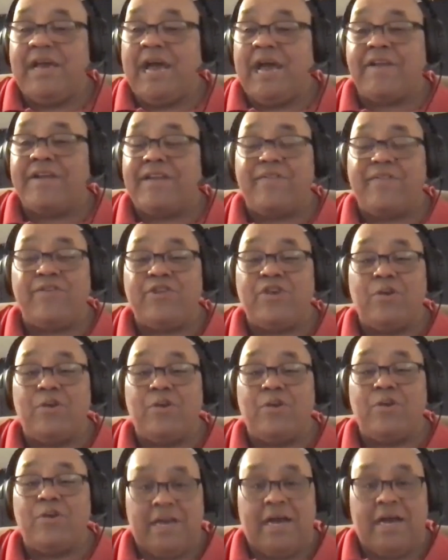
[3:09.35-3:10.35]
I didn't even know
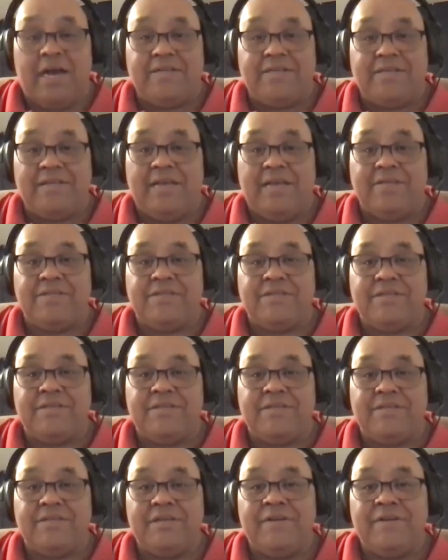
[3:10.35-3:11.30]
it was a contest.